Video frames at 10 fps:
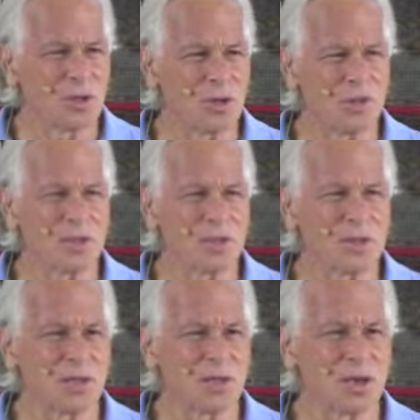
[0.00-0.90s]

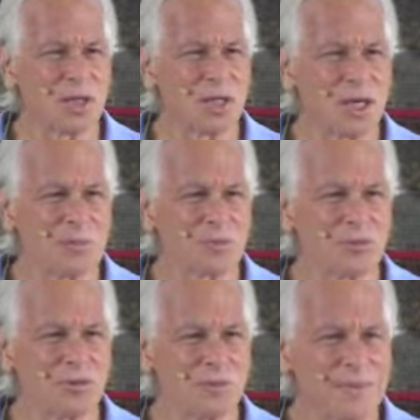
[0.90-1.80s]
All
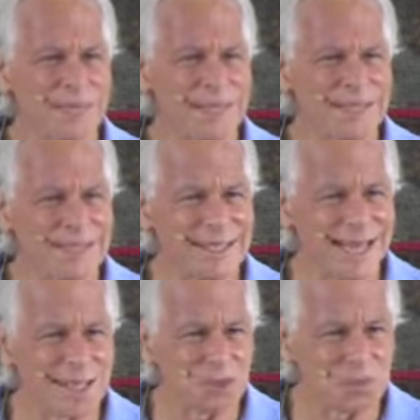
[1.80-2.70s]
comes from
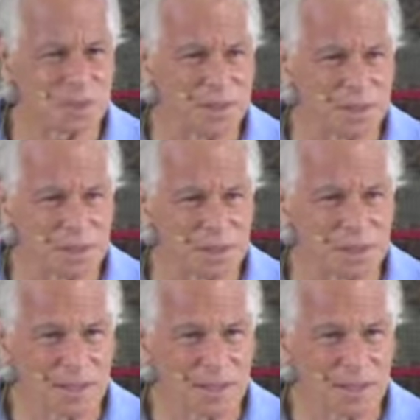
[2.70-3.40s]
attachment.